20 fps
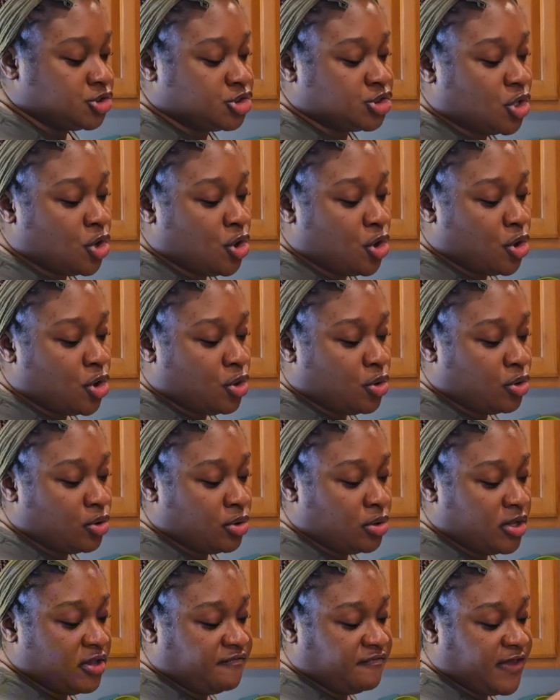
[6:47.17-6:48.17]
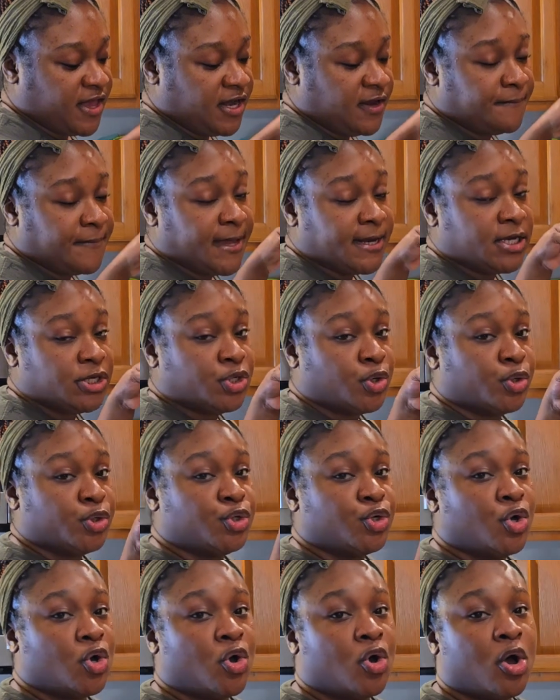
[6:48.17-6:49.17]
So if anybody
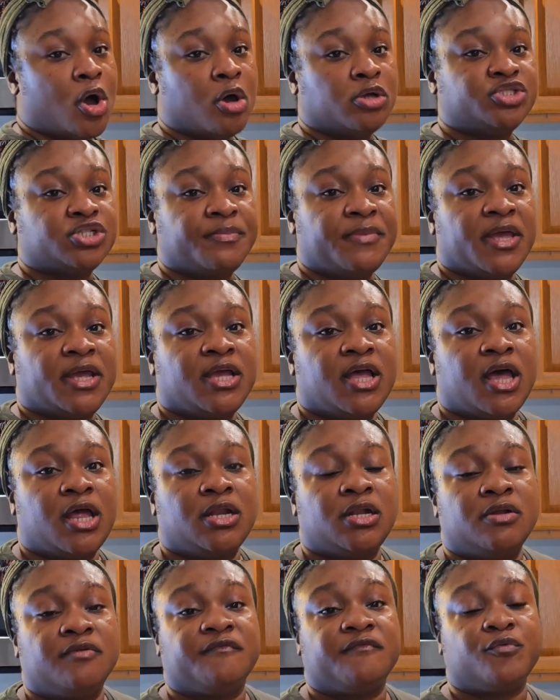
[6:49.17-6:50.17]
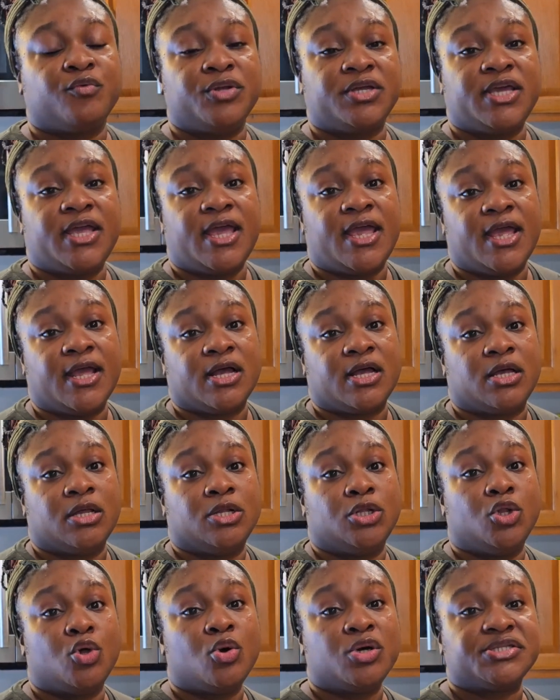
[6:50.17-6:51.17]
don't know how Jamaican fruit cake
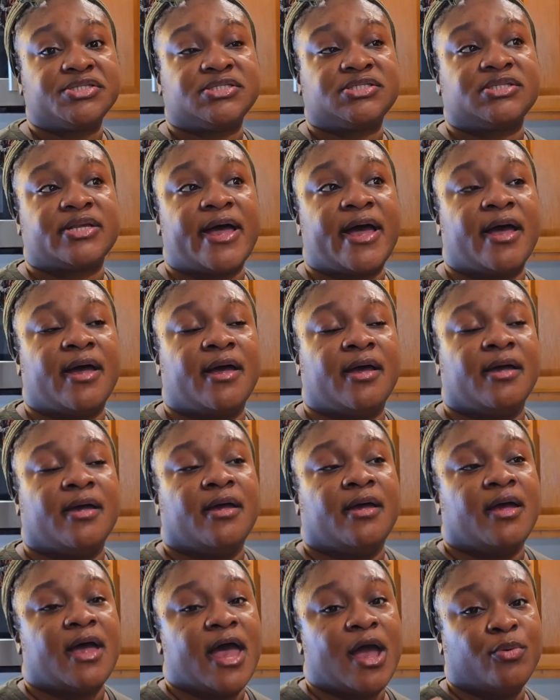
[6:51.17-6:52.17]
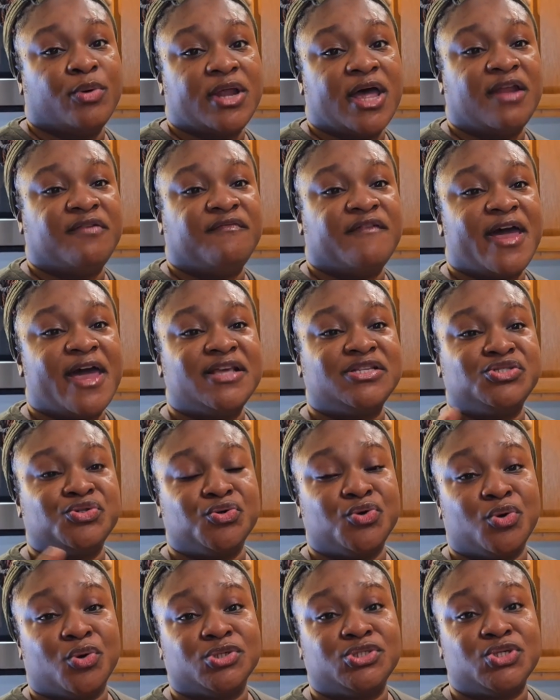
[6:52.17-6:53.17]
looks, I would advise
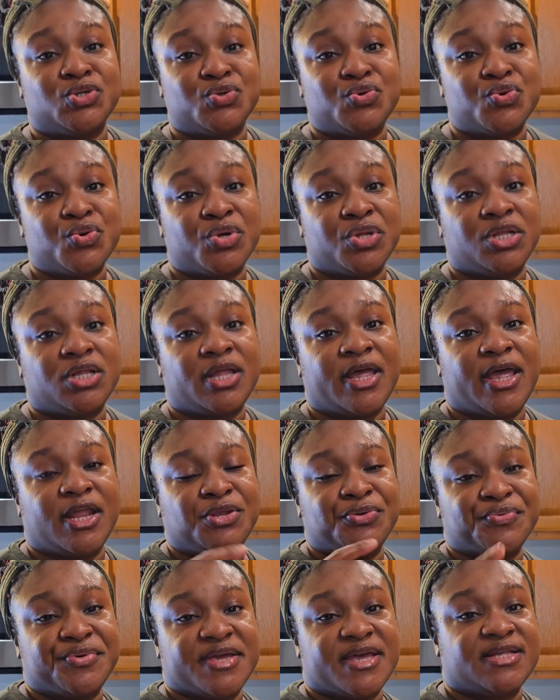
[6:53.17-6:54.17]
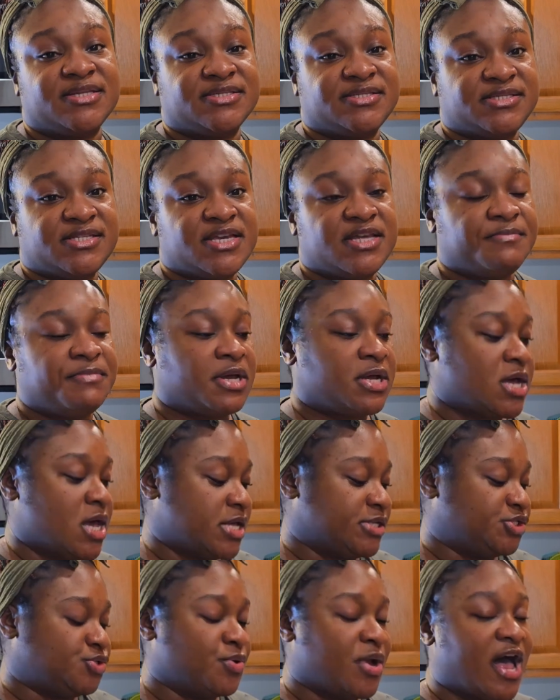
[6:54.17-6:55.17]
you go to Google and you can see it,
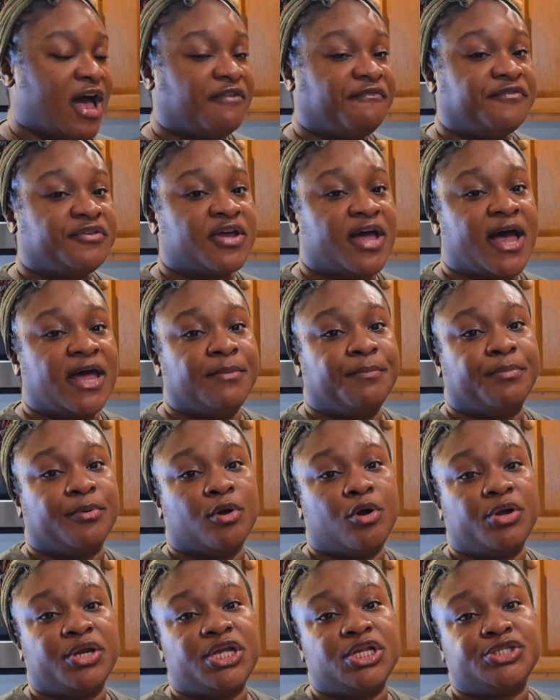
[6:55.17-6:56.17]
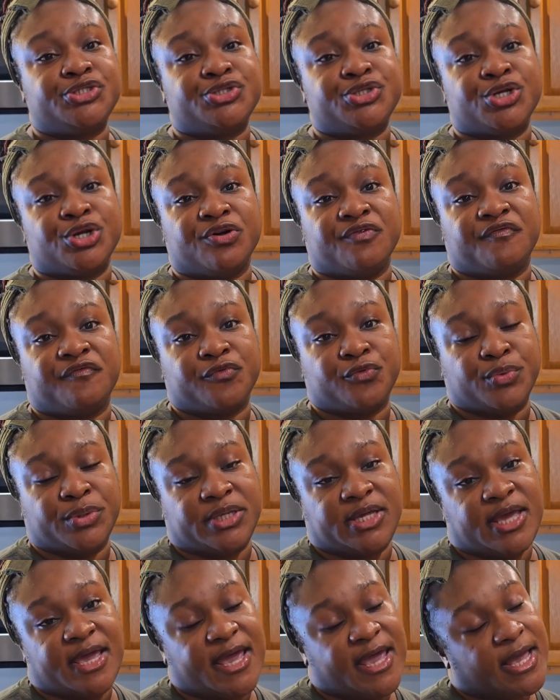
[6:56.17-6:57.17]
because you have to add browning to your
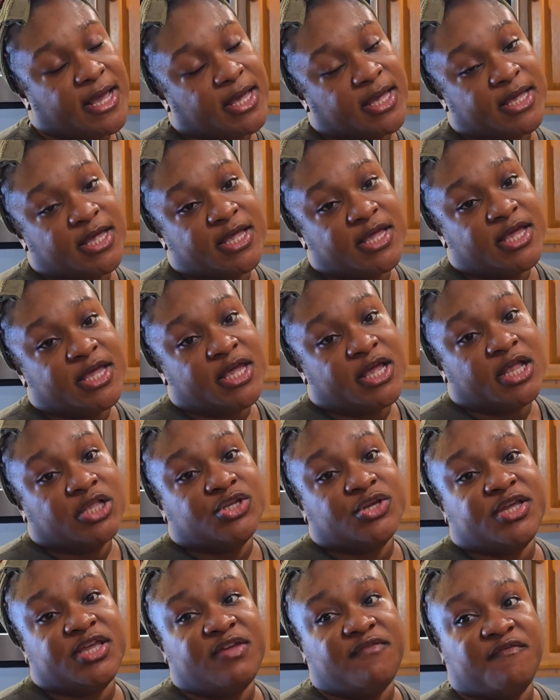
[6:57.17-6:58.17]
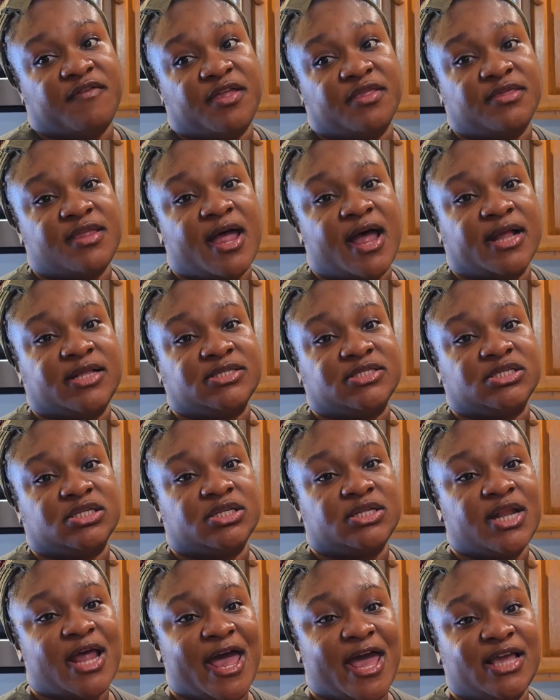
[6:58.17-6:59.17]
fruit cake to give it that
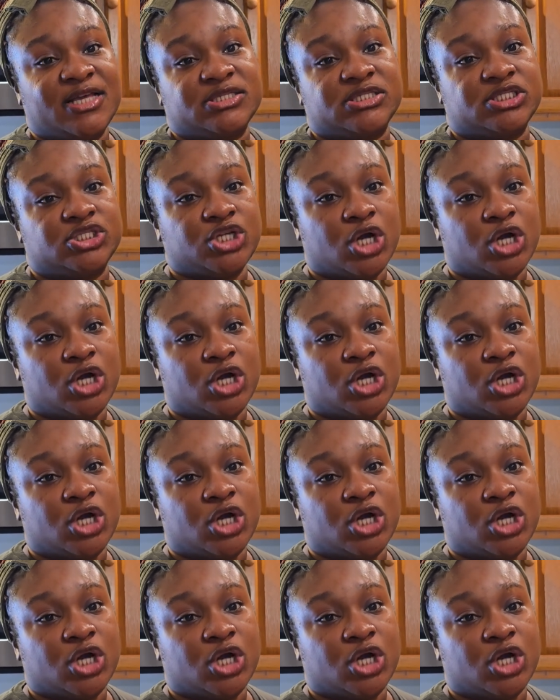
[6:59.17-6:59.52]
nice